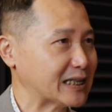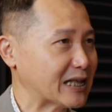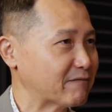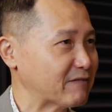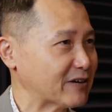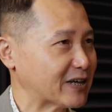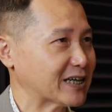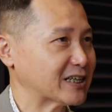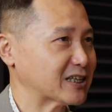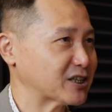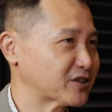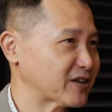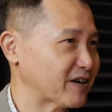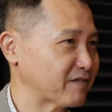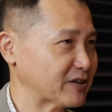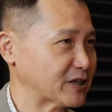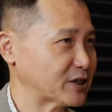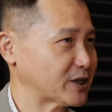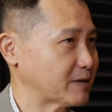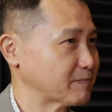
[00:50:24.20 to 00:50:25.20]
navigate the
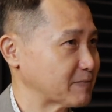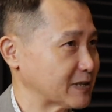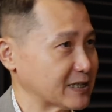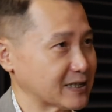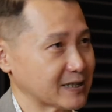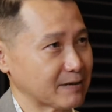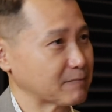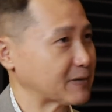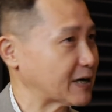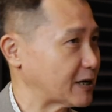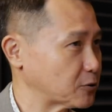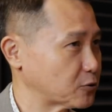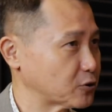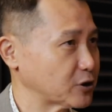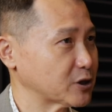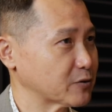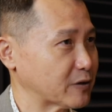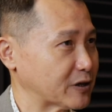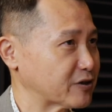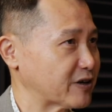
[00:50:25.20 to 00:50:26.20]
traffic jams in some
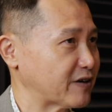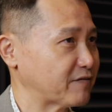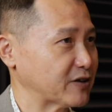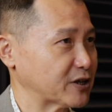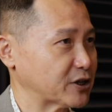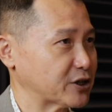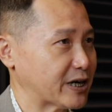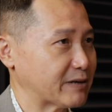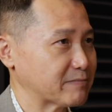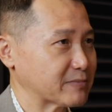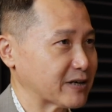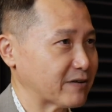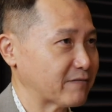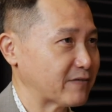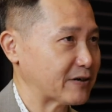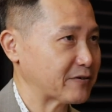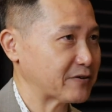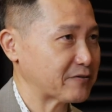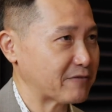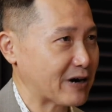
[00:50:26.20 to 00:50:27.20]
countries where traffic jams are
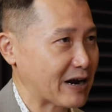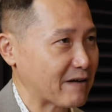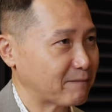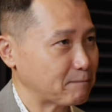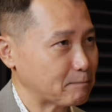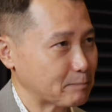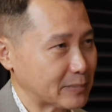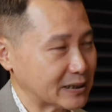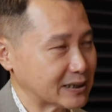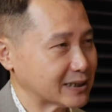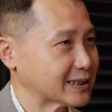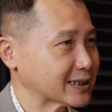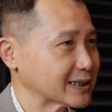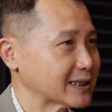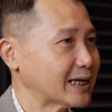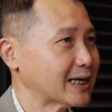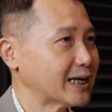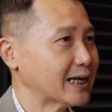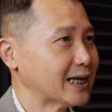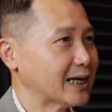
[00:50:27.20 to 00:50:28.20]
very rampant.
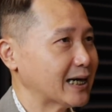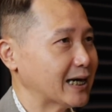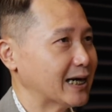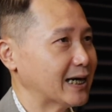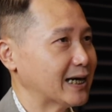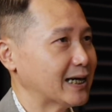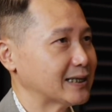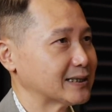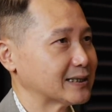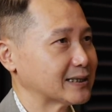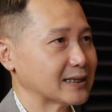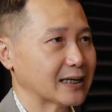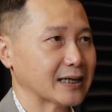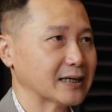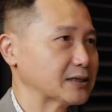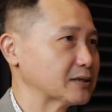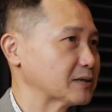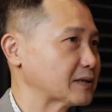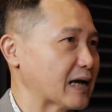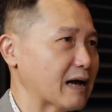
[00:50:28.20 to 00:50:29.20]
And
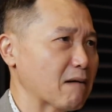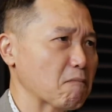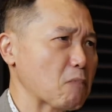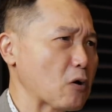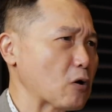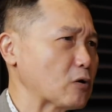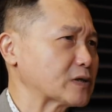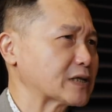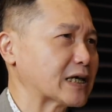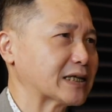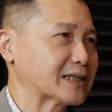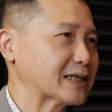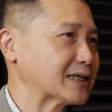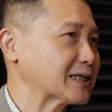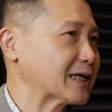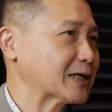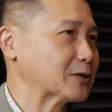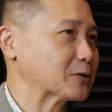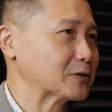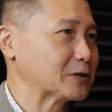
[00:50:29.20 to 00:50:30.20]
you, at most, I
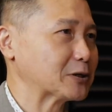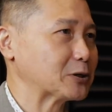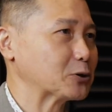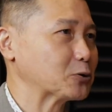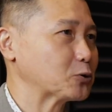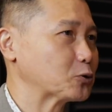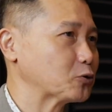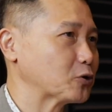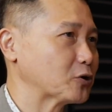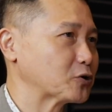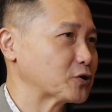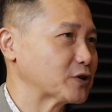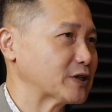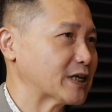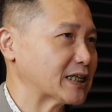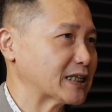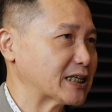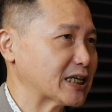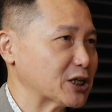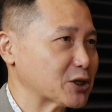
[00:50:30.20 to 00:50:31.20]
think, can only do 2 or 3
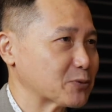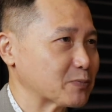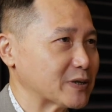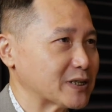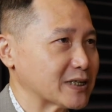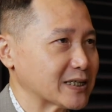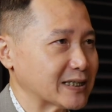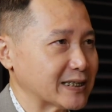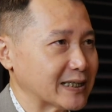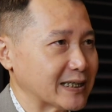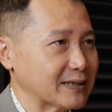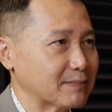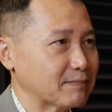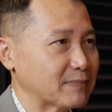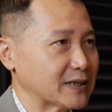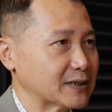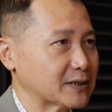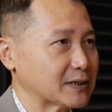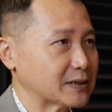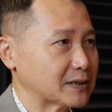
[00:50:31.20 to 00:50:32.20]
engagements a day.
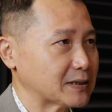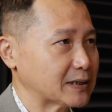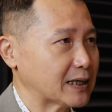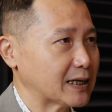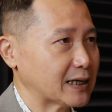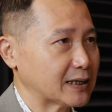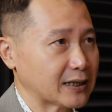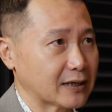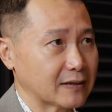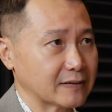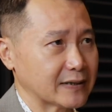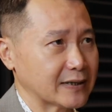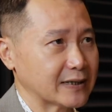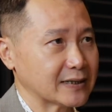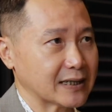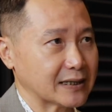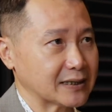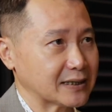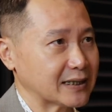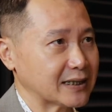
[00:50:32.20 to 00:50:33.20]
But
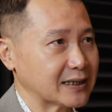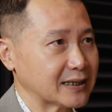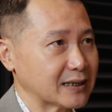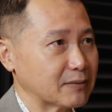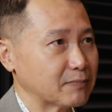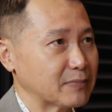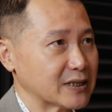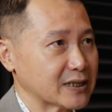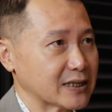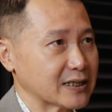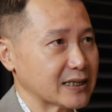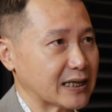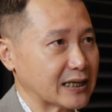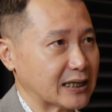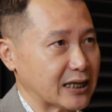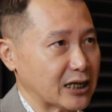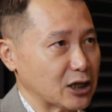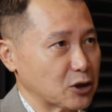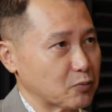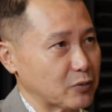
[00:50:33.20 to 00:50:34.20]
nowadays, I think business
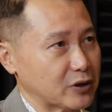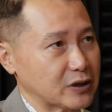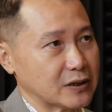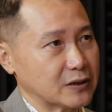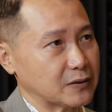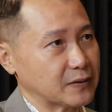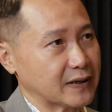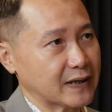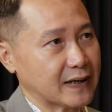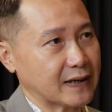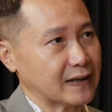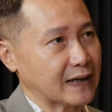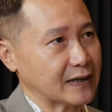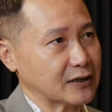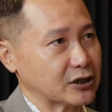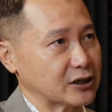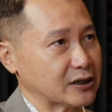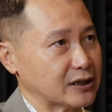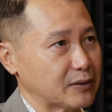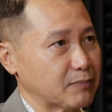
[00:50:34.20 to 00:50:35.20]
engagements, you can
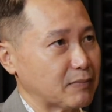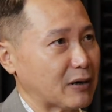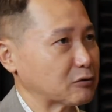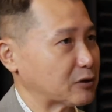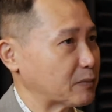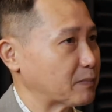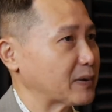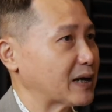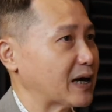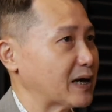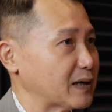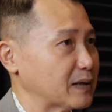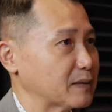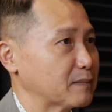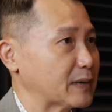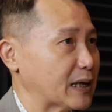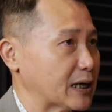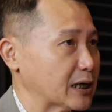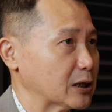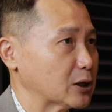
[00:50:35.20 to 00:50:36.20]
actually multiply it
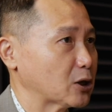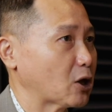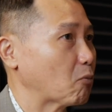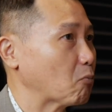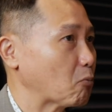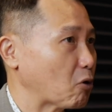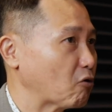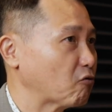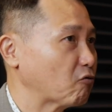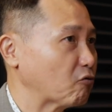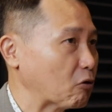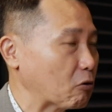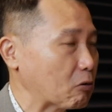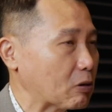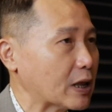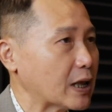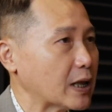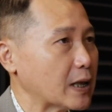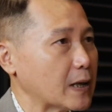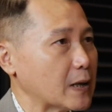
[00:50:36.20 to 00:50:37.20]
by a lot more
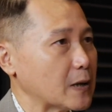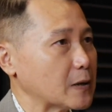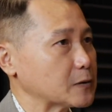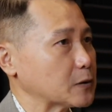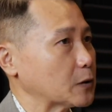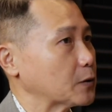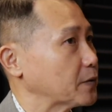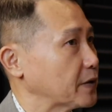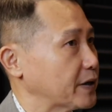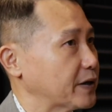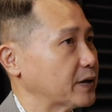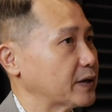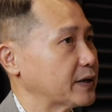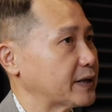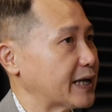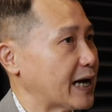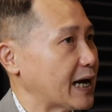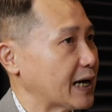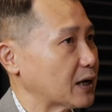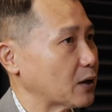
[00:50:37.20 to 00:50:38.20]
fold. So in
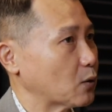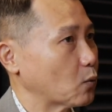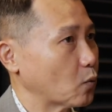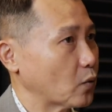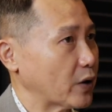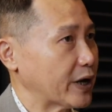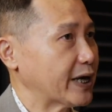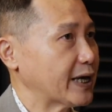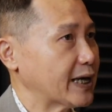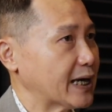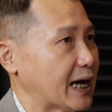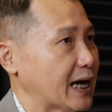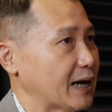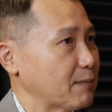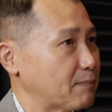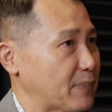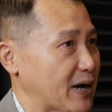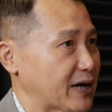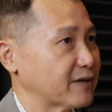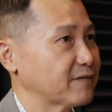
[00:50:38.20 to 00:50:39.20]
that way, I
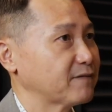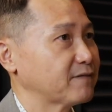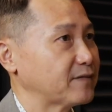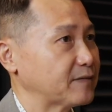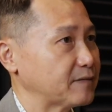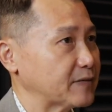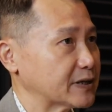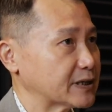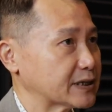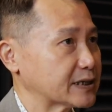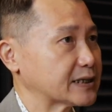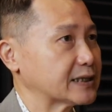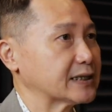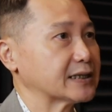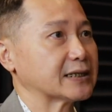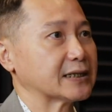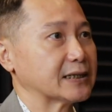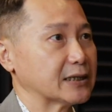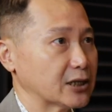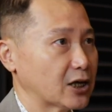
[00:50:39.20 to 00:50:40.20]

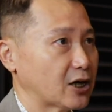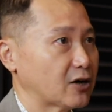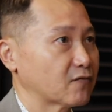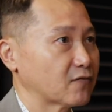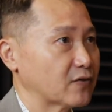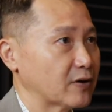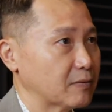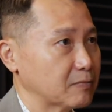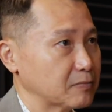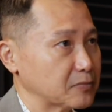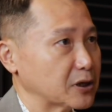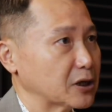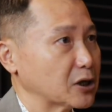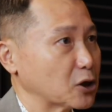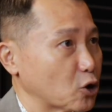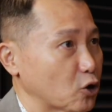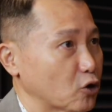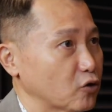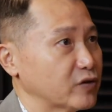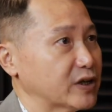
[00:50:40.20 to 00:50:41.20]
benefited a lot from the
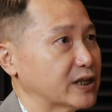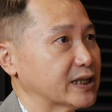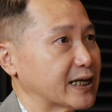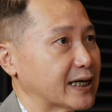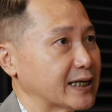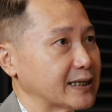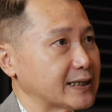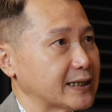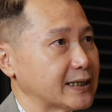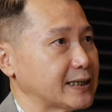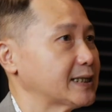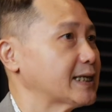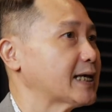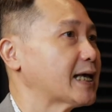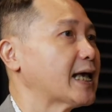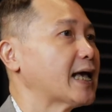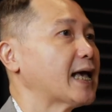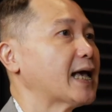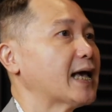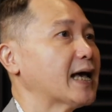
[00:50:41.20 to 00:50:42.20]
COVID-19.
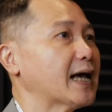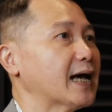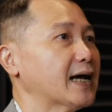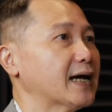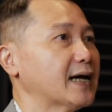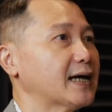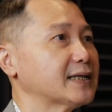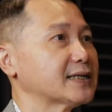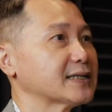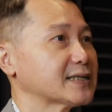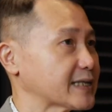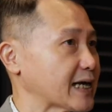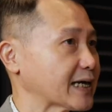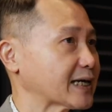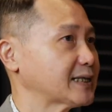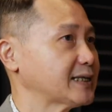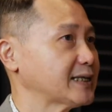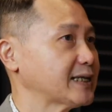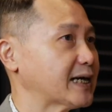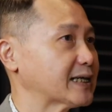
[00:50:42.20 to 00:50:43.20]
And
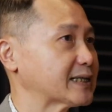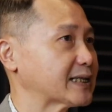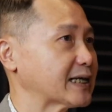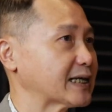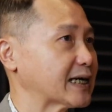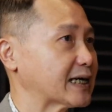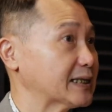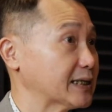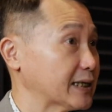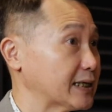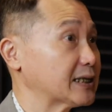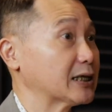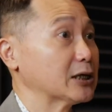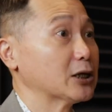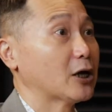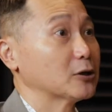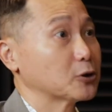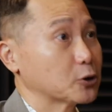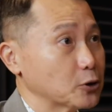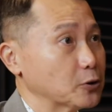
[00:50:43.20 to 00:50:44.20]
secondly, I think I learned a
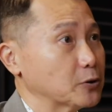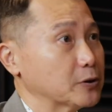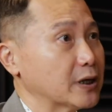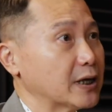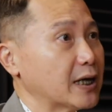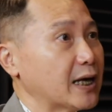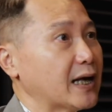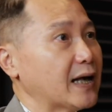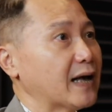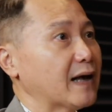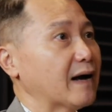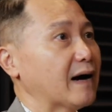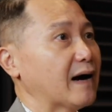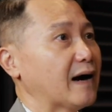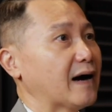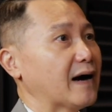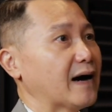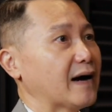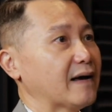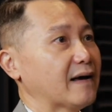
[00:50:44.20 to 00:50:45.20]
lot too.
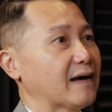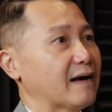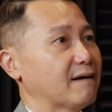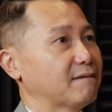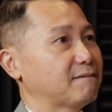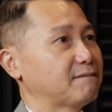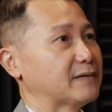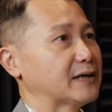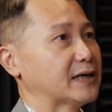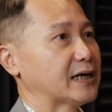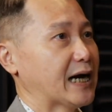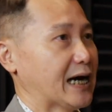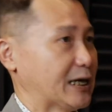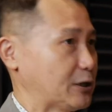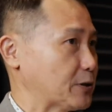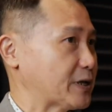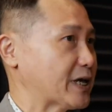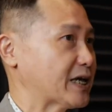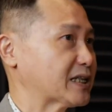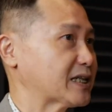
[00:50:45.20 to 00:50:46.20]
I have
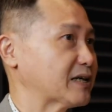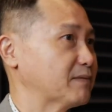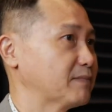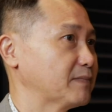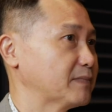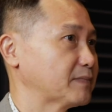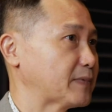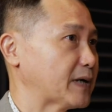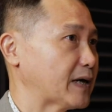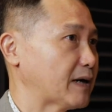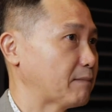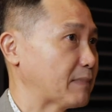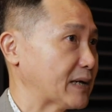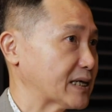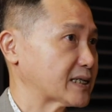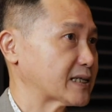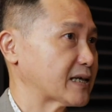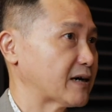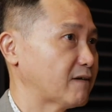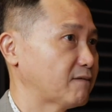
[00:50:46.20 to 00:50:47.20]
educated
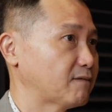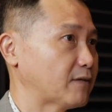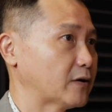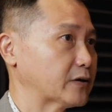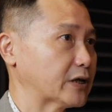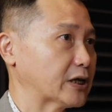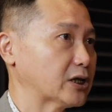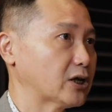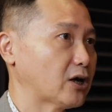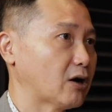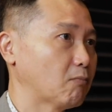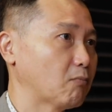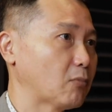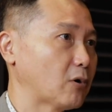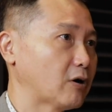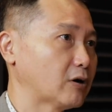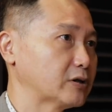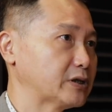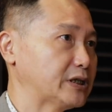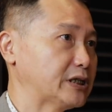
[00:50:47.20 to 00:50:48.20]
myself on a lot
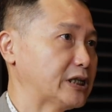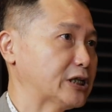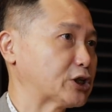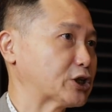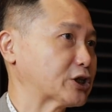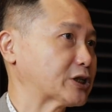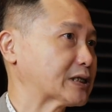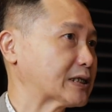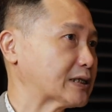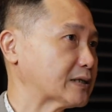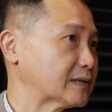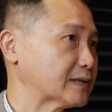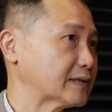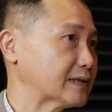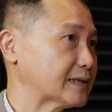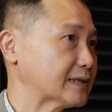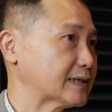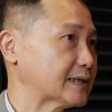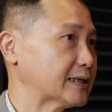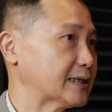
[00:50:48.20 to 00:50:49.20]
more digital
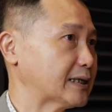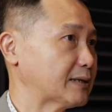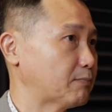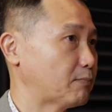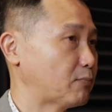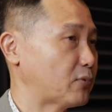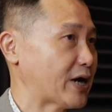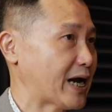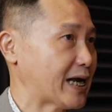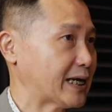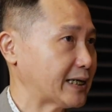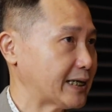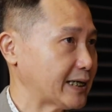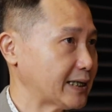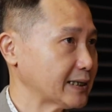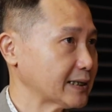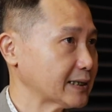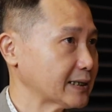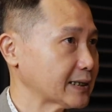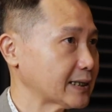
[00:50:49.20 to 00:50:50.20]

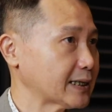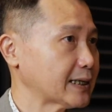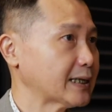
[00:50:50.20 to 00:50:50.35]
branding